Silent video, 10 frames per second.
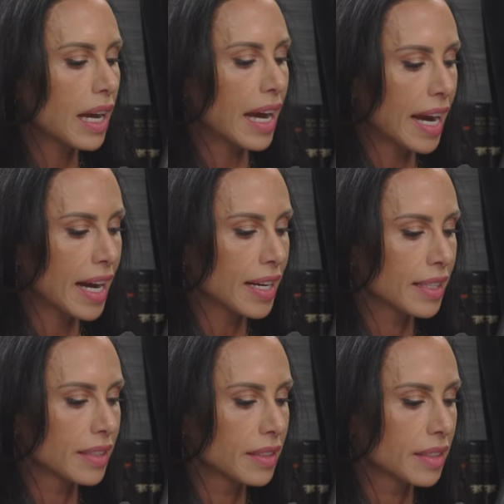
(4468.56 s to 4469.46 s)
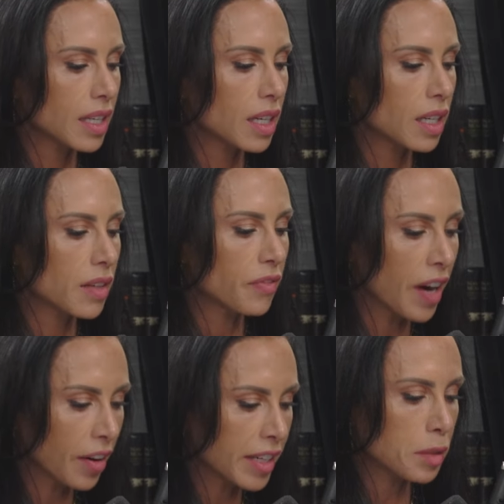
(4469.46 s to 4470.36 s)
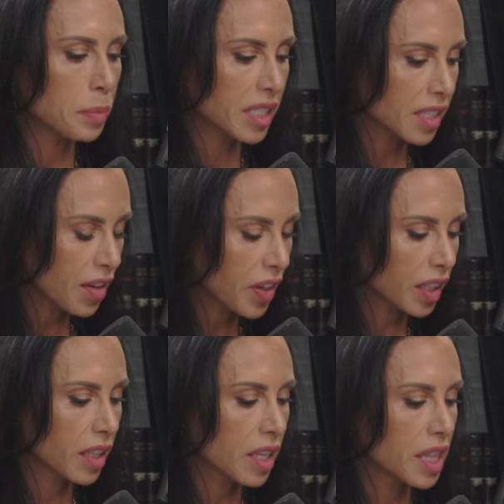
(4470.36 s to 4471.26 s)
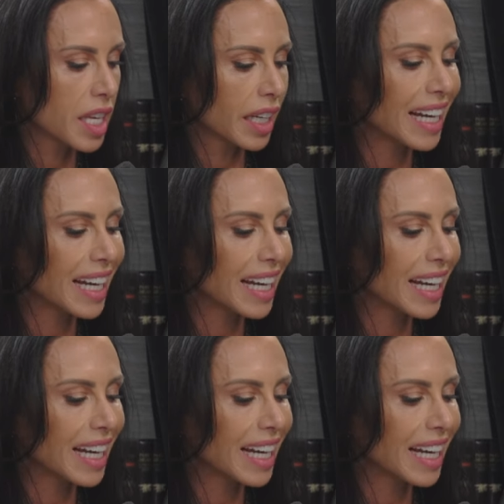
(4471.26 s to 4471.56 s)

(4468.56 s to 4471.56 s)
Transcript: and very specifically the